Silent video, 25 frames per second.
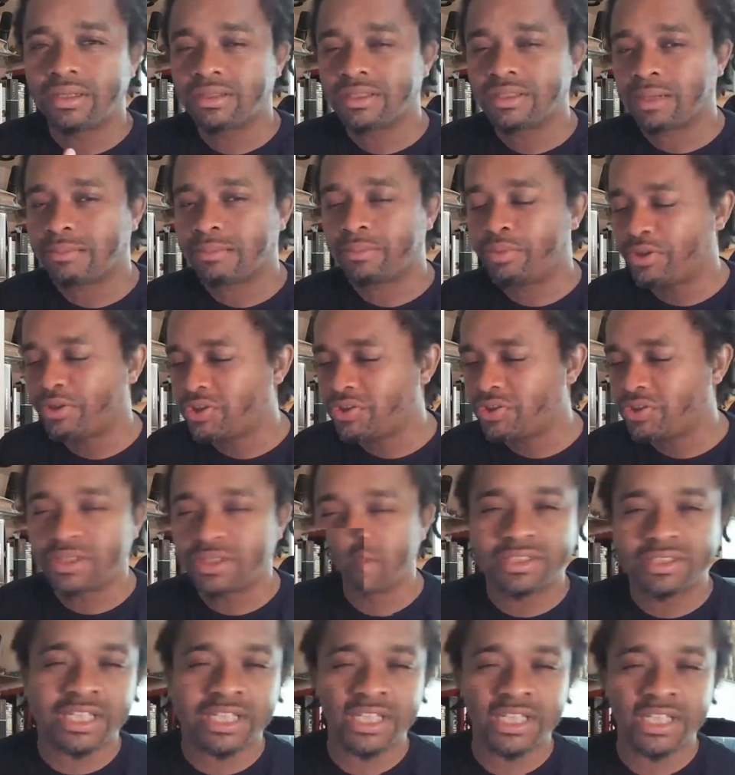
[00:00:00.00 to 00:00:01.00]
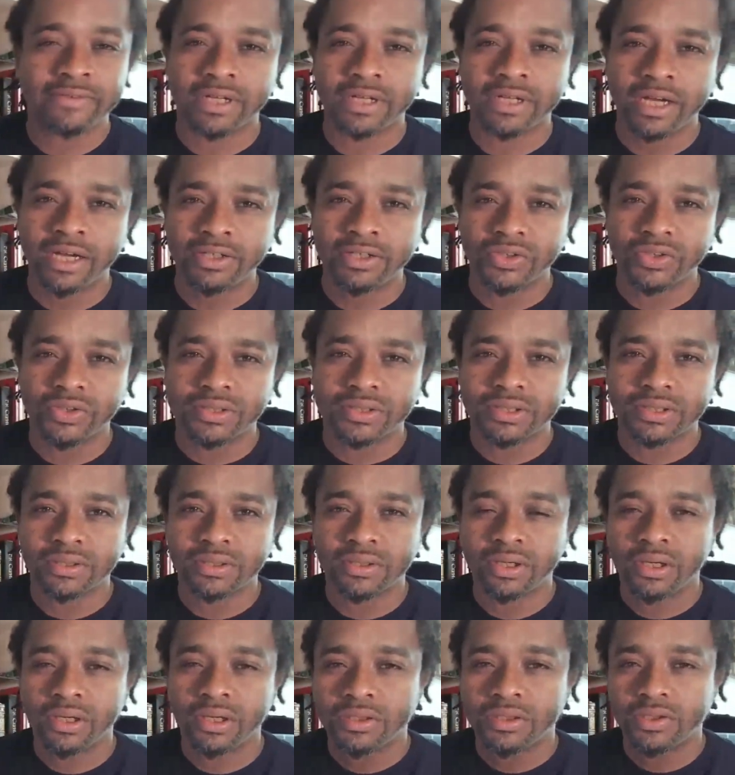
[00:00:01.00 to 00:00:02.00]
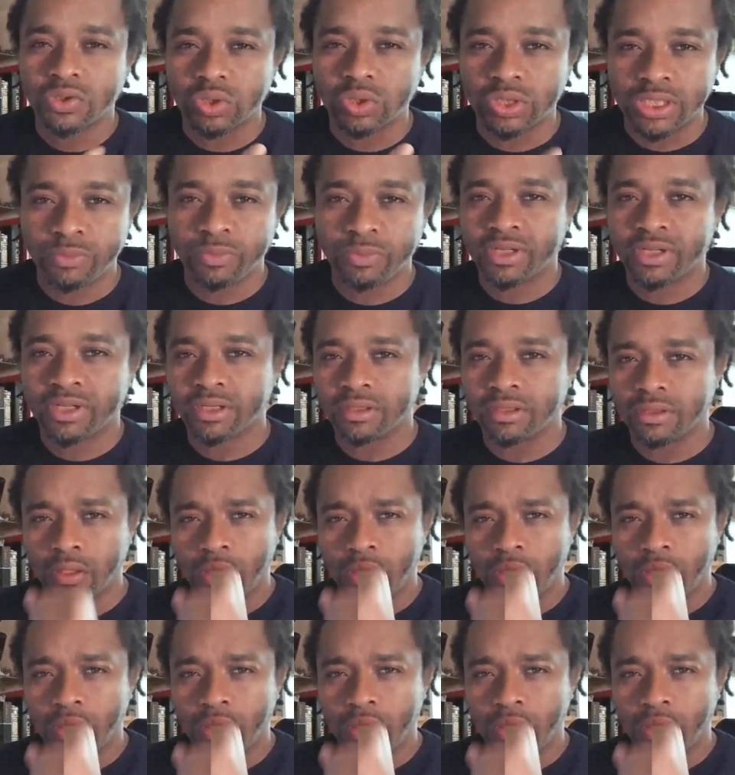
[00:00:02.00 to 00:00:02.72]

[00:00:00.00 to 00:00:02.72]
That put you to the 700s. So then we can